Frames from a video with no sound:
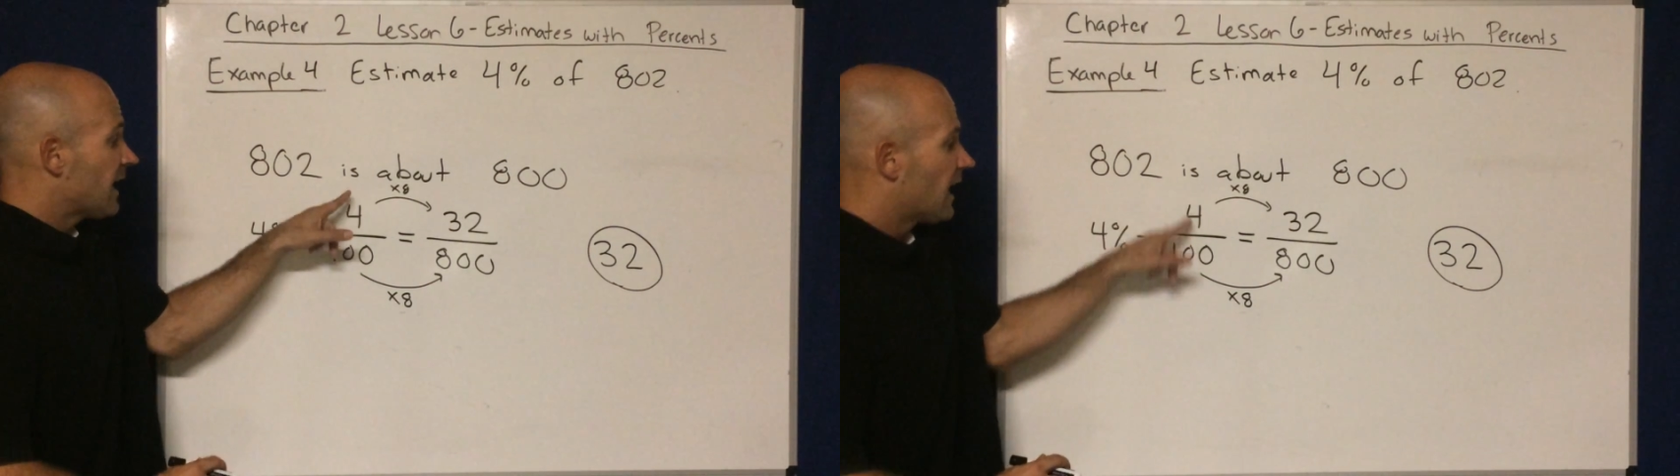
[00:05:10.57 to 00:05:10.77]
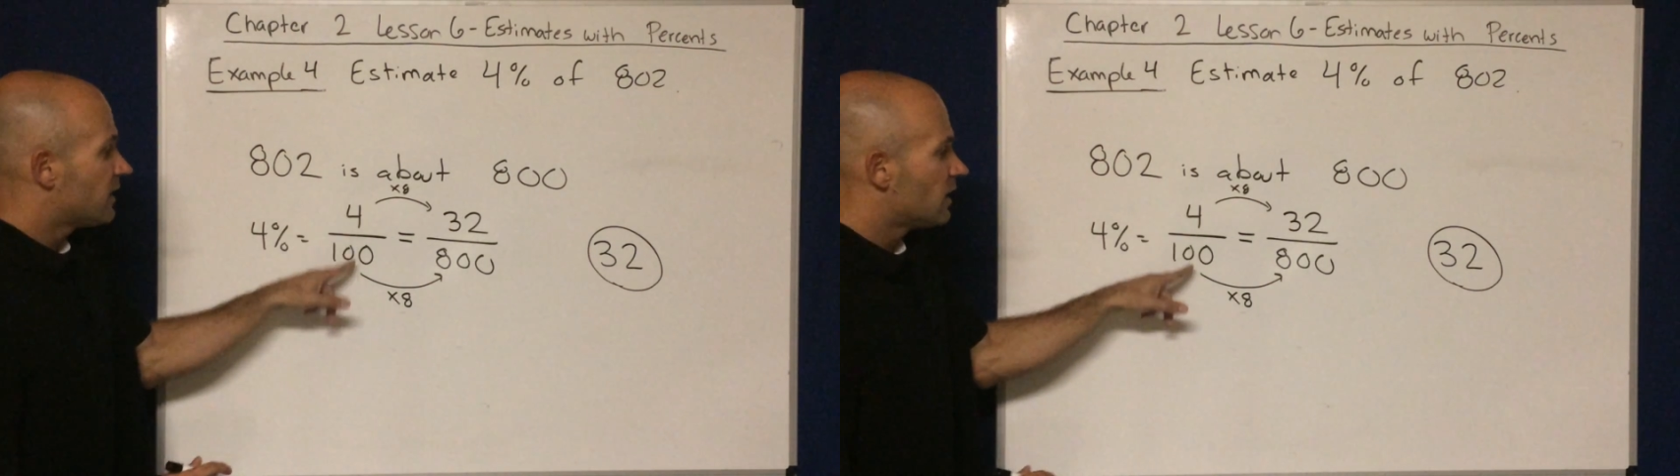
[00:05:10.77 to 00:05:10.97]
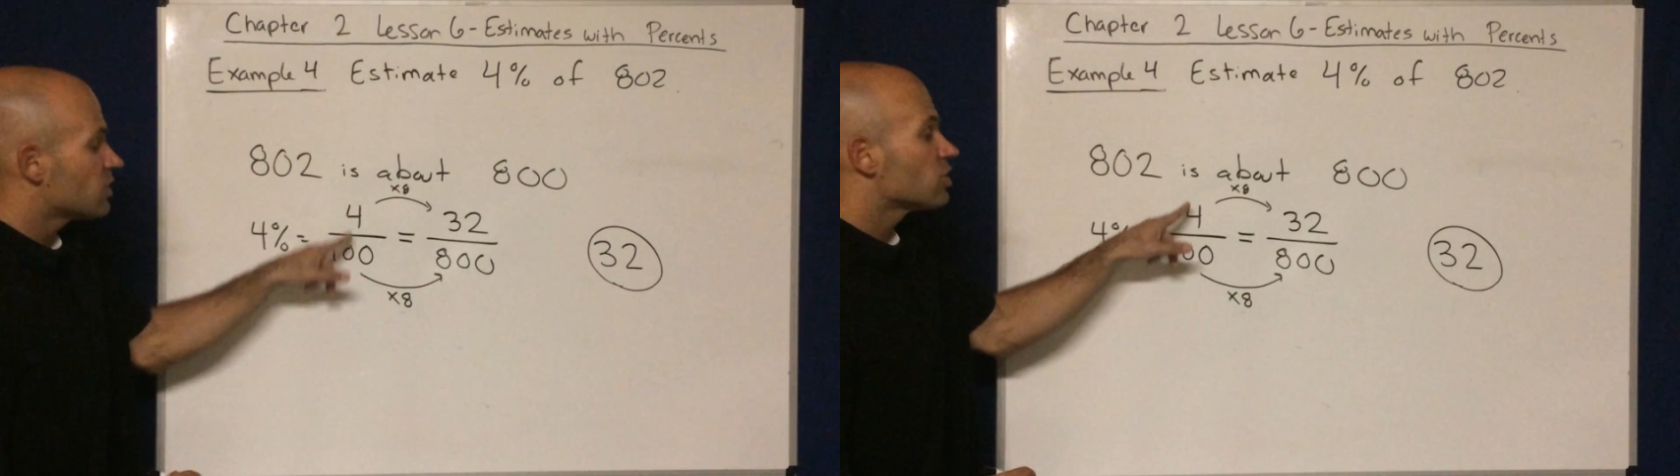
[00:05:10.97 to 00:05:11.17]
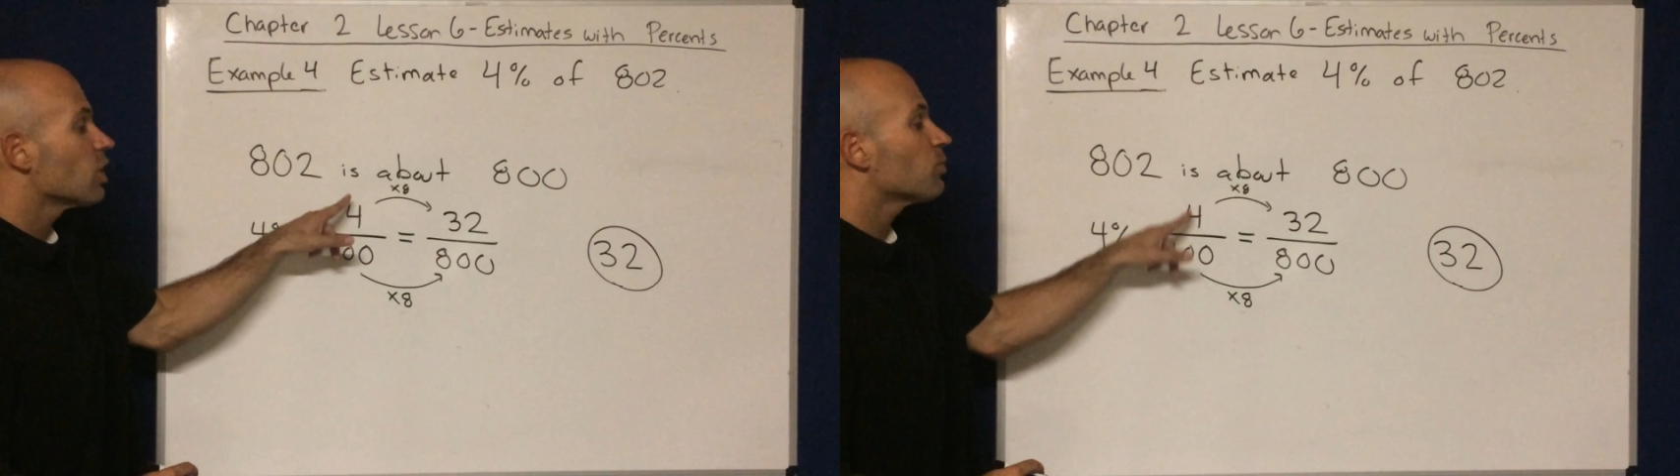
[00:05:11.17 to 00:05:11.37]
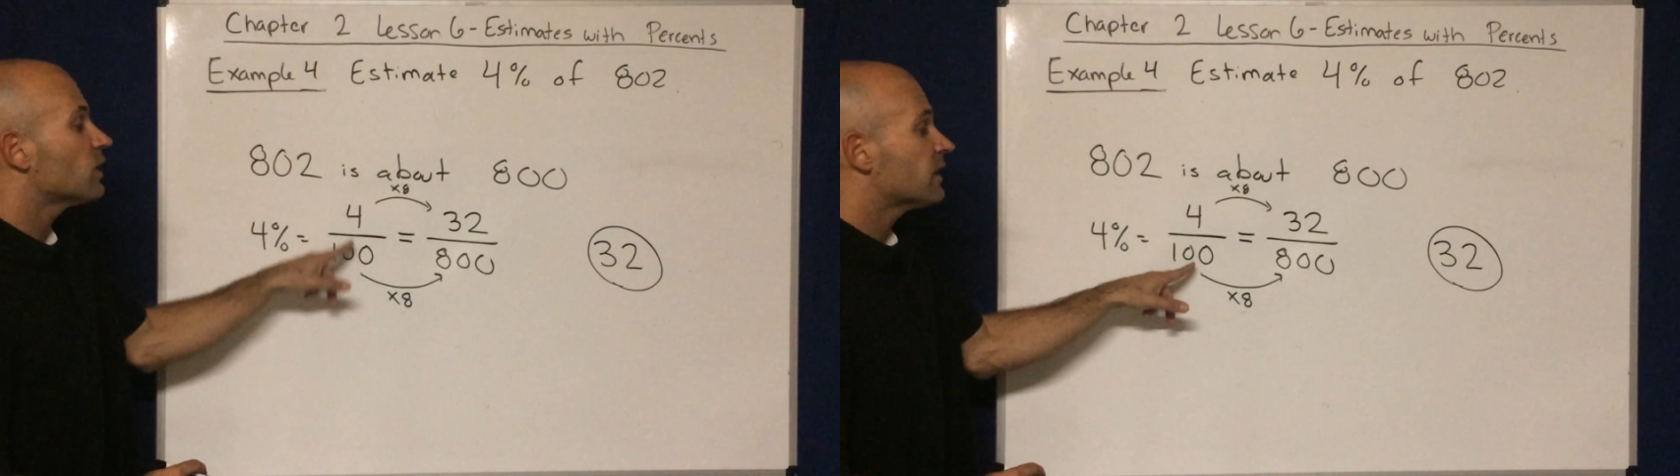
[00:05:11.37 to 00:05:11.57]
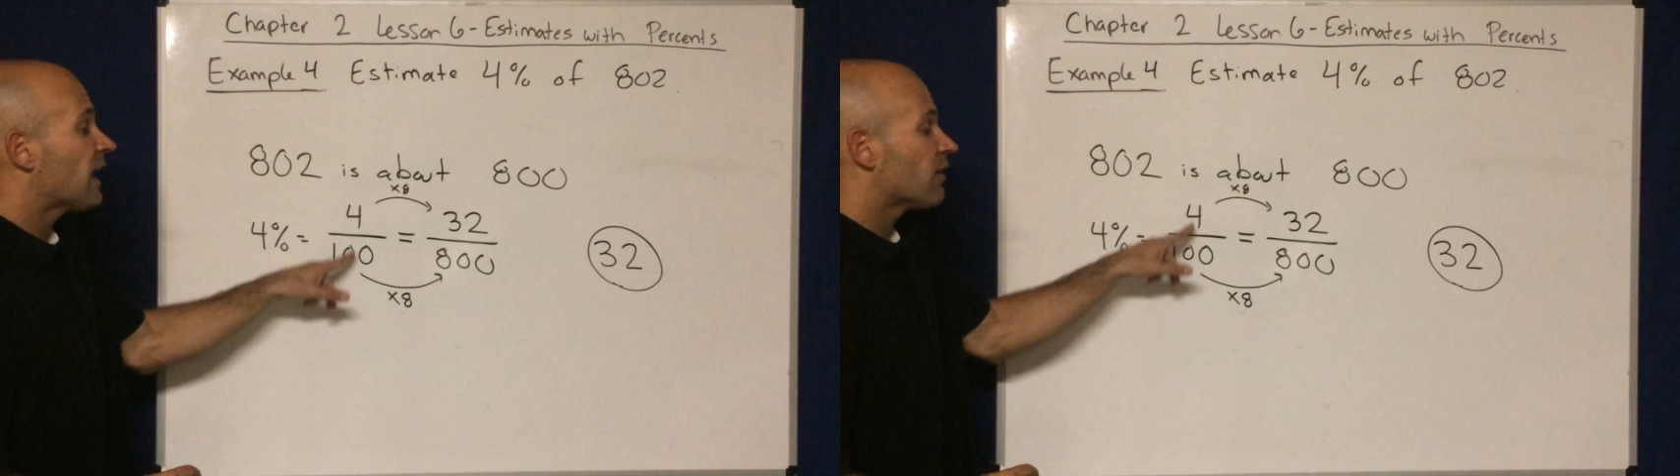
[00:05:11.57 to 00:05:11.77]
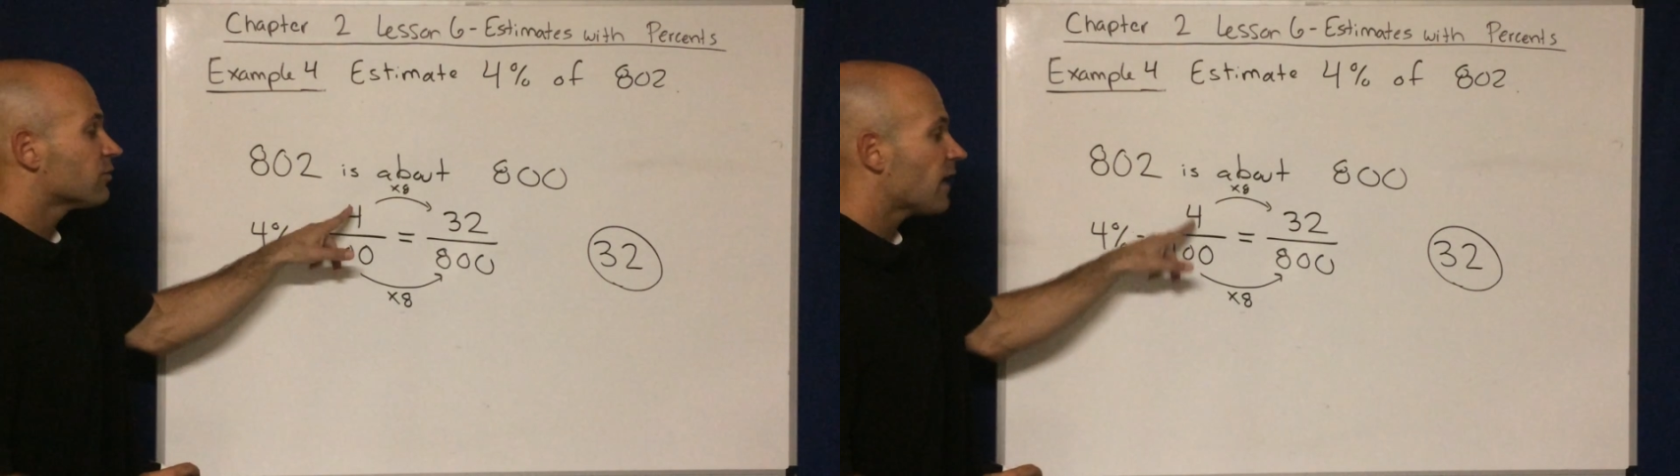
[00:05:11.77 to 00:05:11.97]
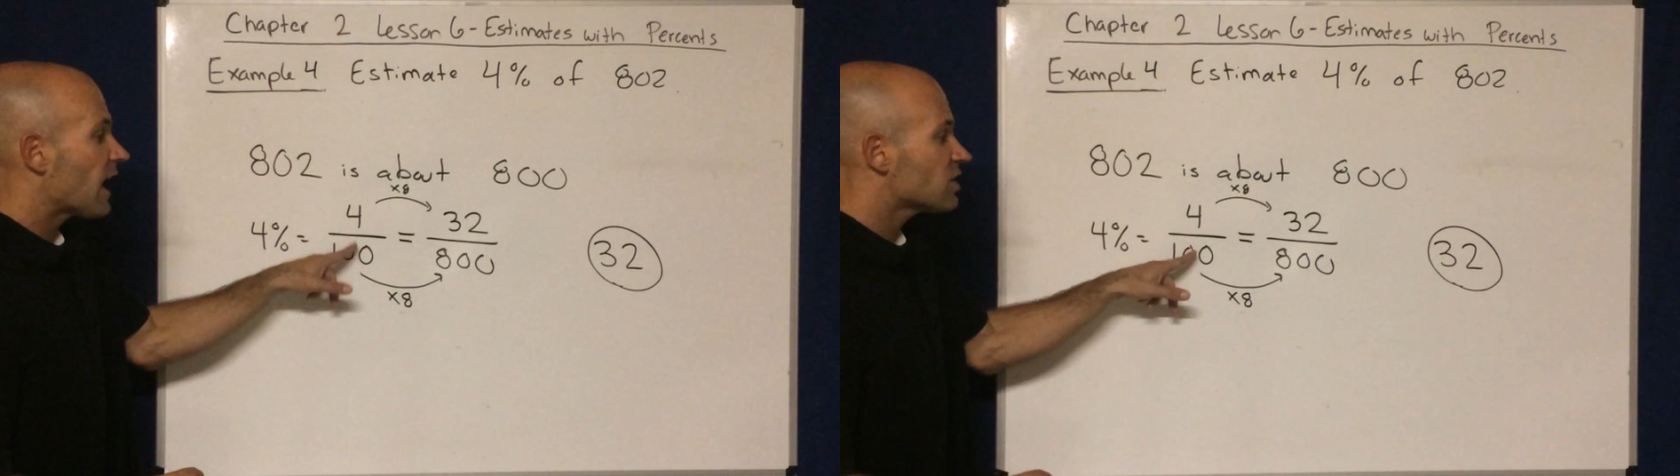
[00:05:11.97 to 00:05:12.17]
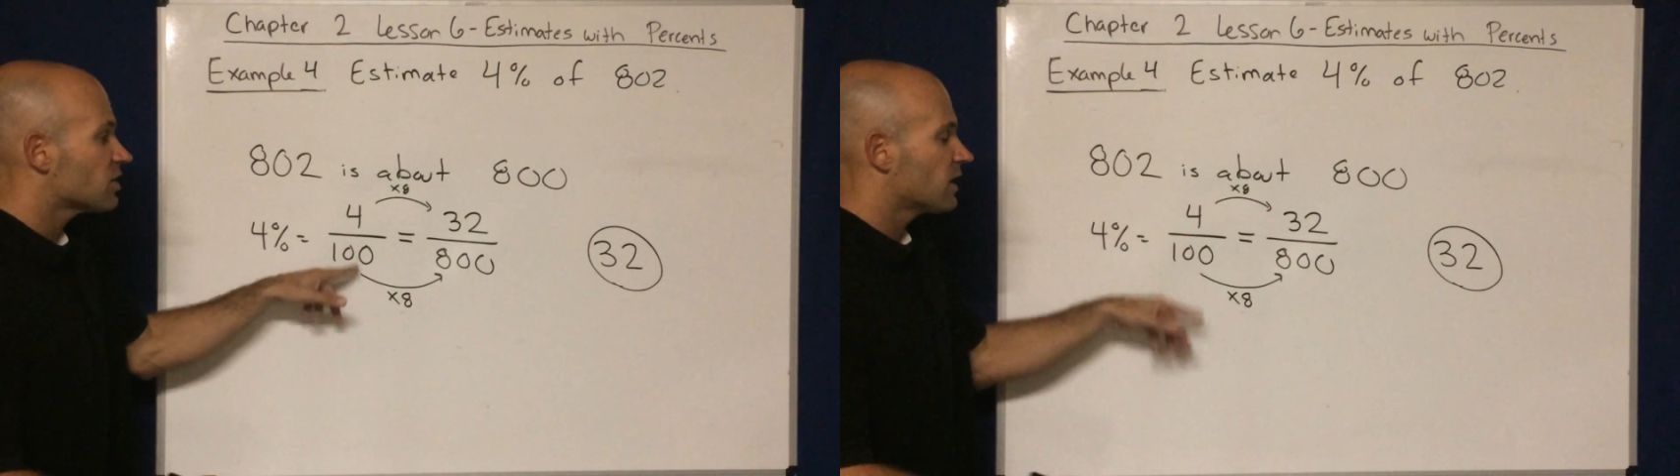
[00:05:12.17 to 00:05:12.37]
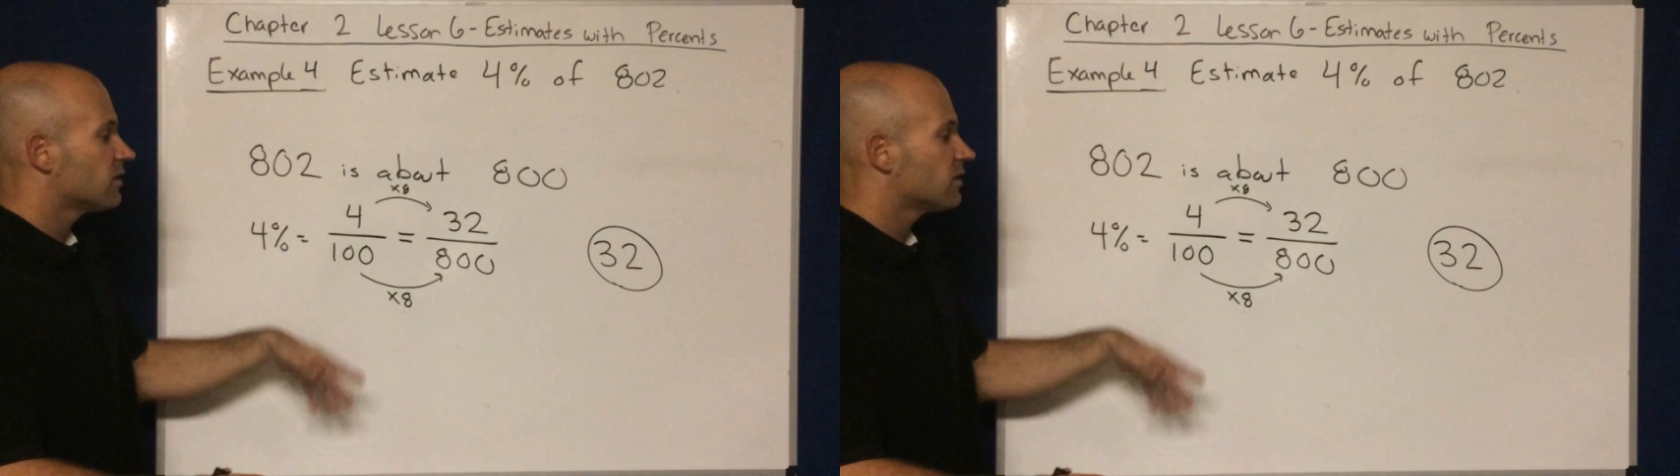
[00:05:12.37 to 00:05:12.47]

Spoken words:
and then interpreting that fraction